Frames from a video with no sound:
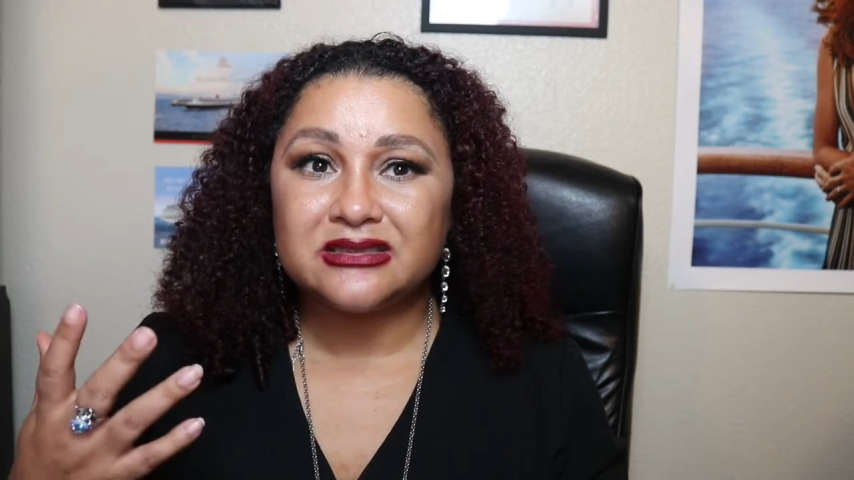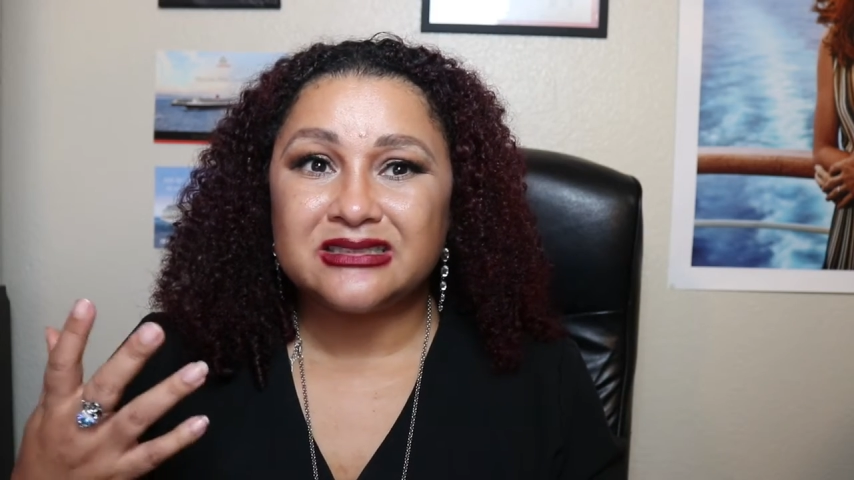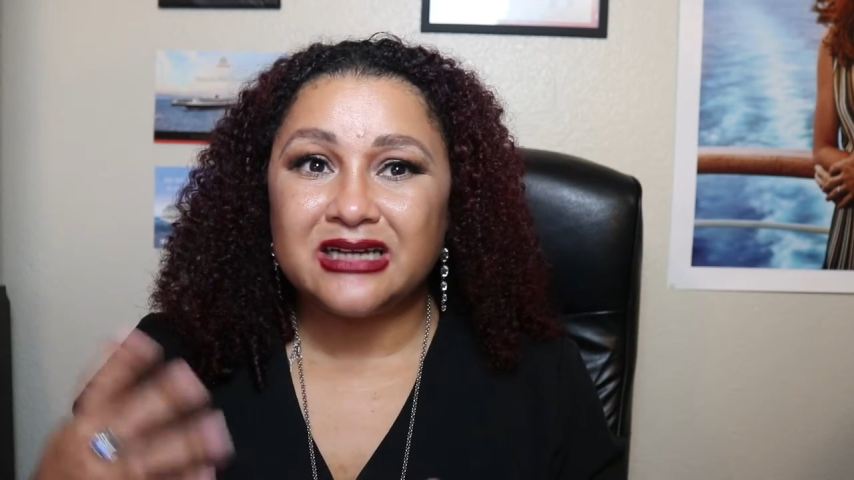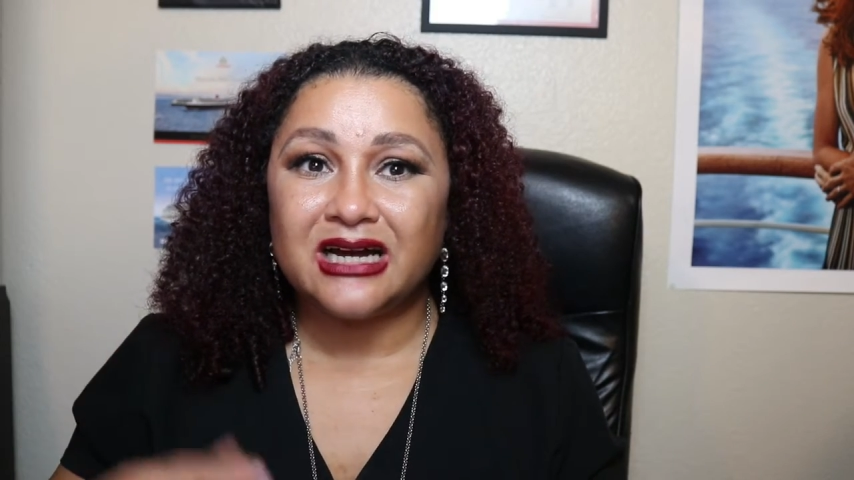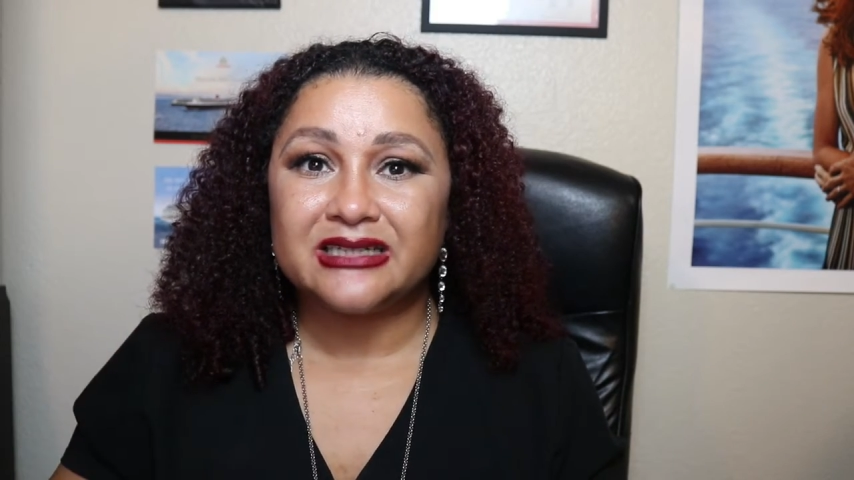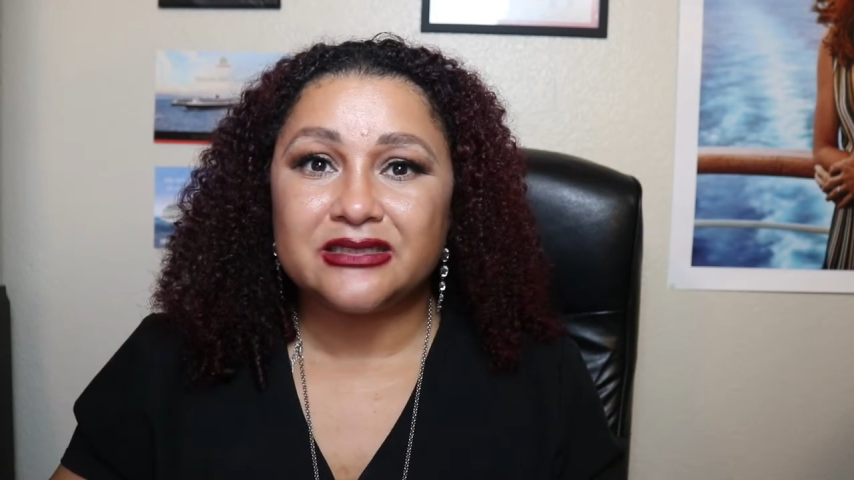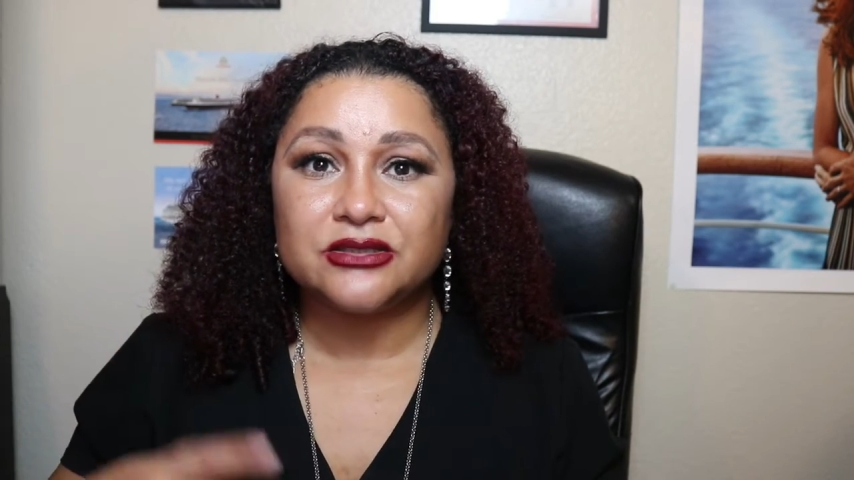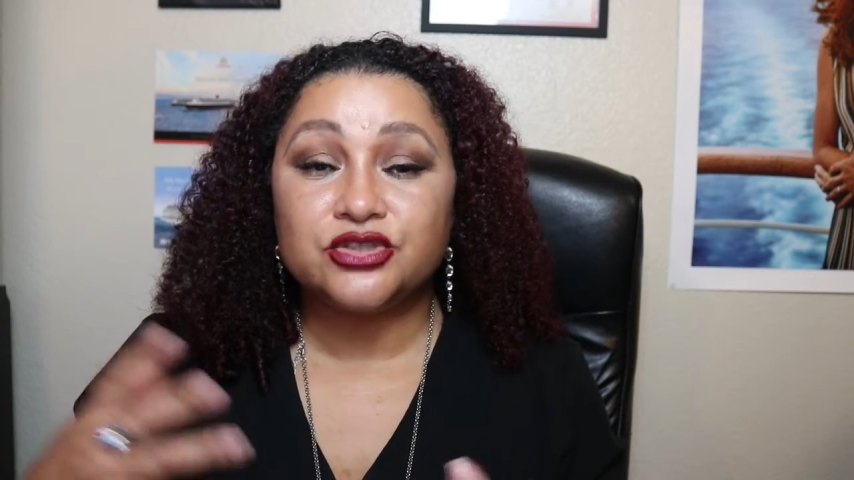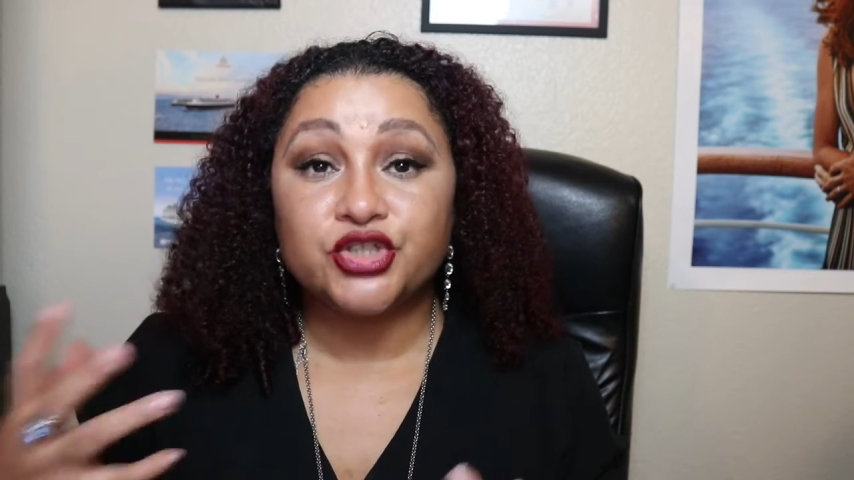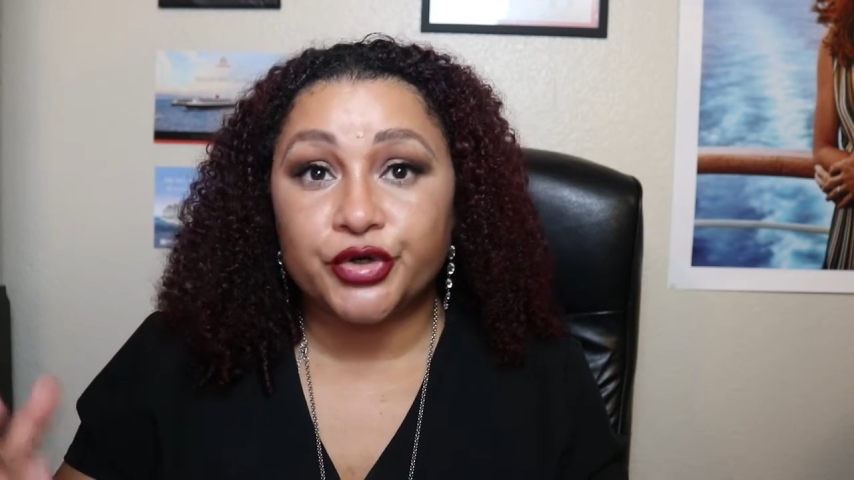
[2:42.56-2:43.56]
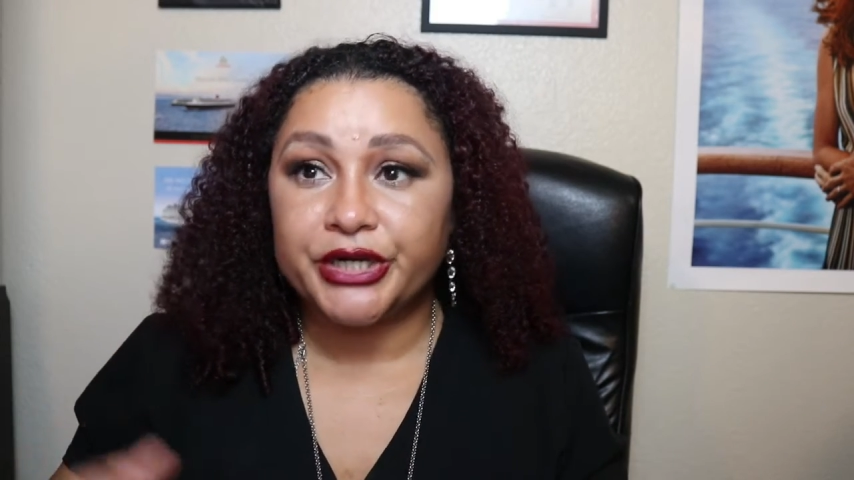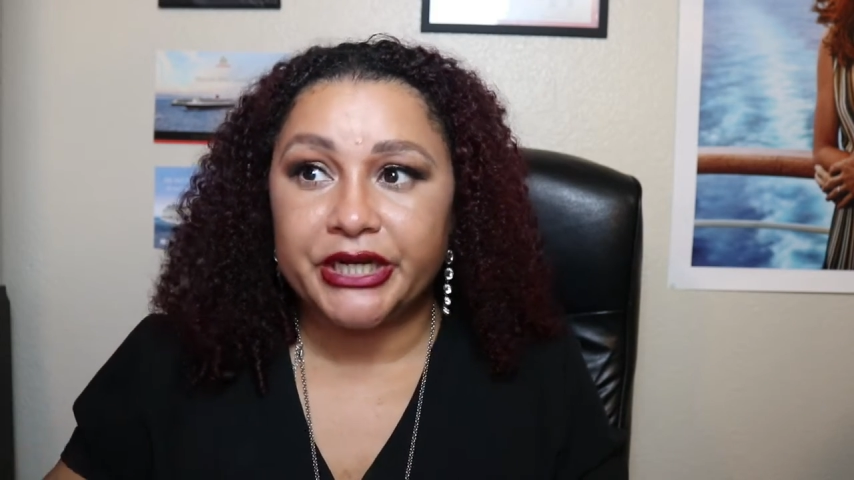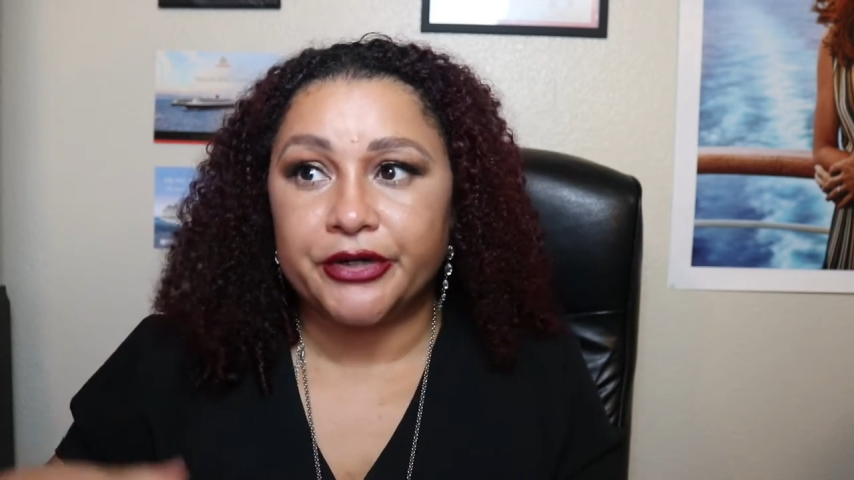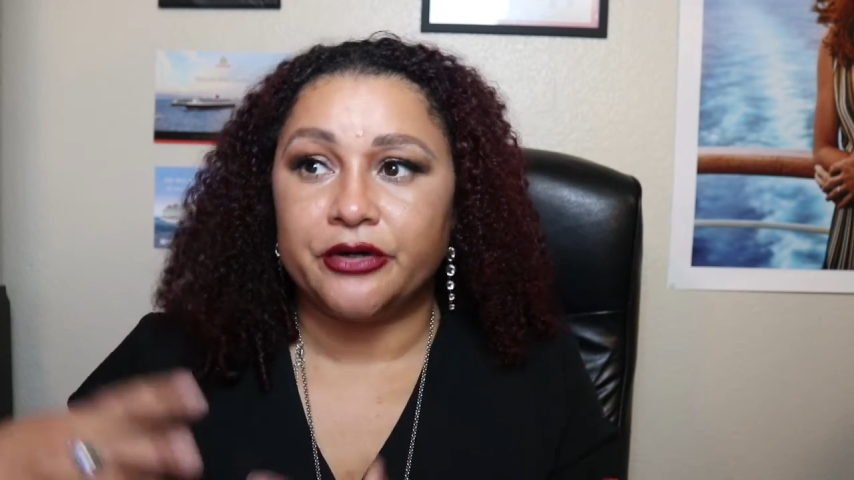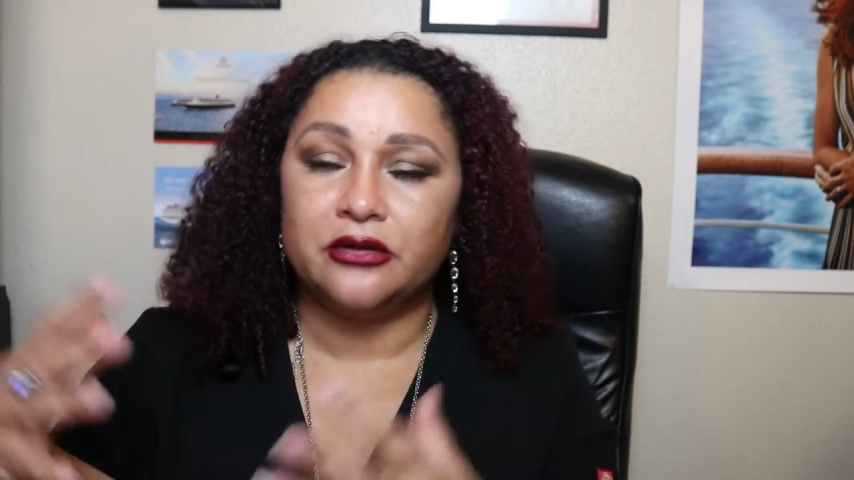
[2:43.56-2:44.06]
not
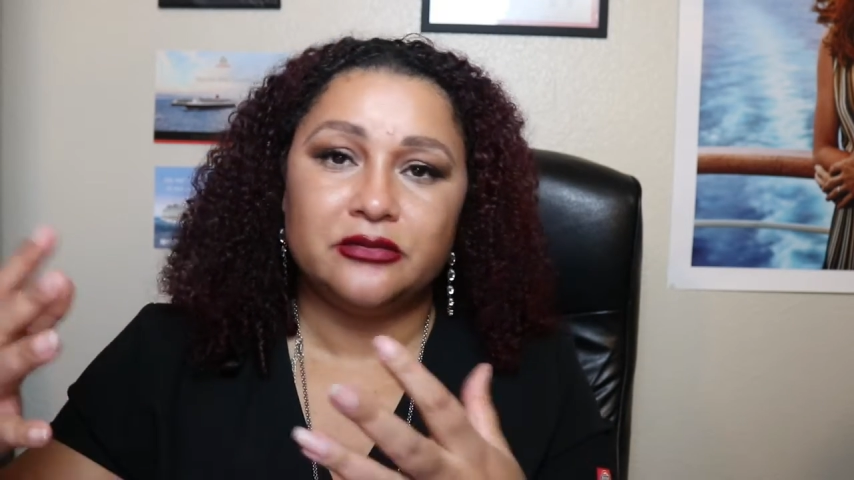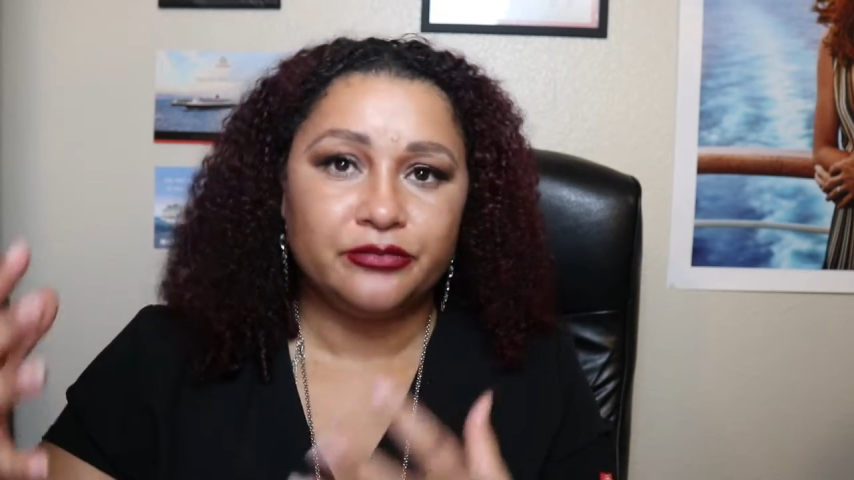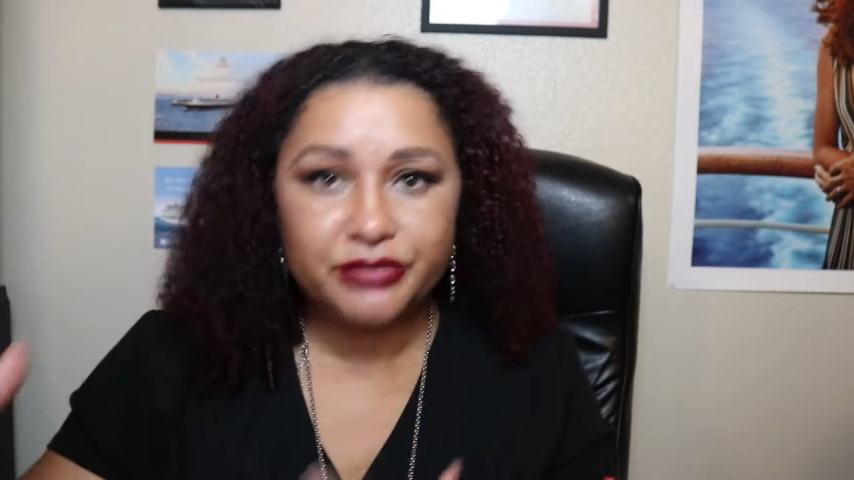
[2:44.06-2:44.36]
dirtier